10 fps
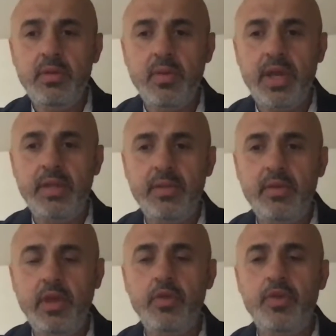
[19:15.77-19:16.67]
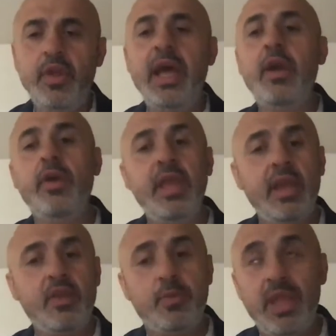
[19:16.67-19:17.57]
Right? You understood. I already
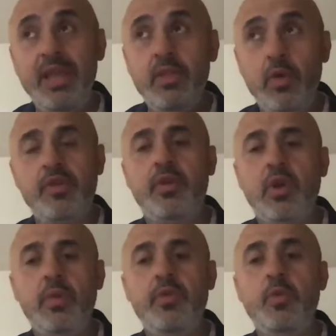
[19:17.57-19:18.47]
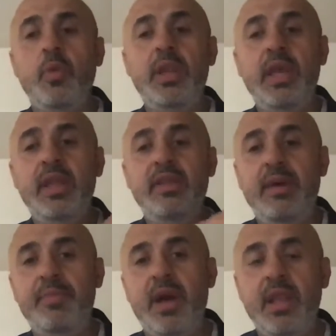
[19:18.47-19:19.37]
explained those terms, went in
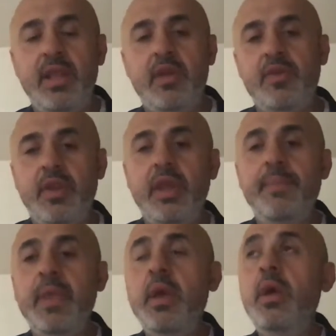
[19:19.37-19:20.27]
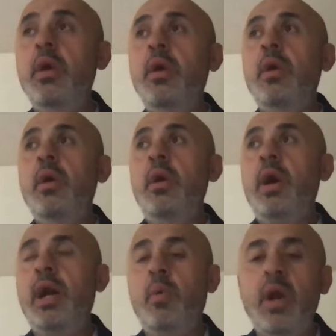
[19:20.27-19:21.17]
depth on it yesterday.
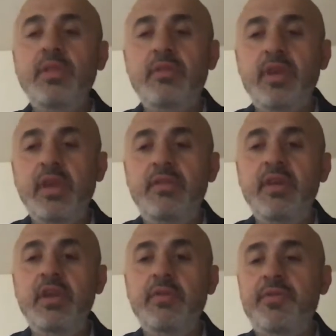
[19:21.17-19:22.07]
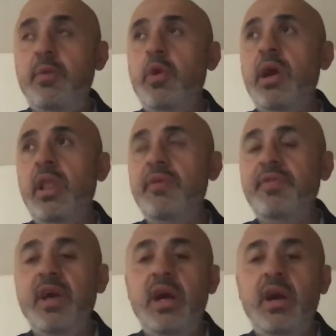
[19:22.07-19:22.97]
I want to continue from where I
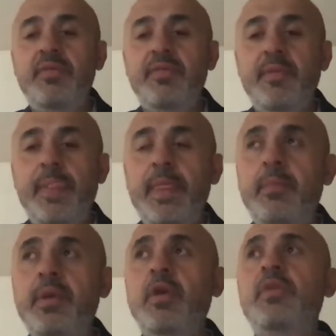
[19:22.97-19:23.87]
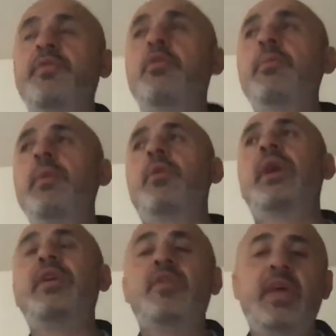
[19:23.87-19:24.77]
left off because if you
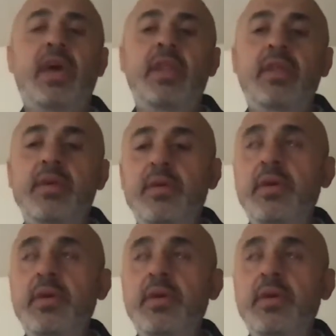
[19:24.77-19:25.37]
remembered, I said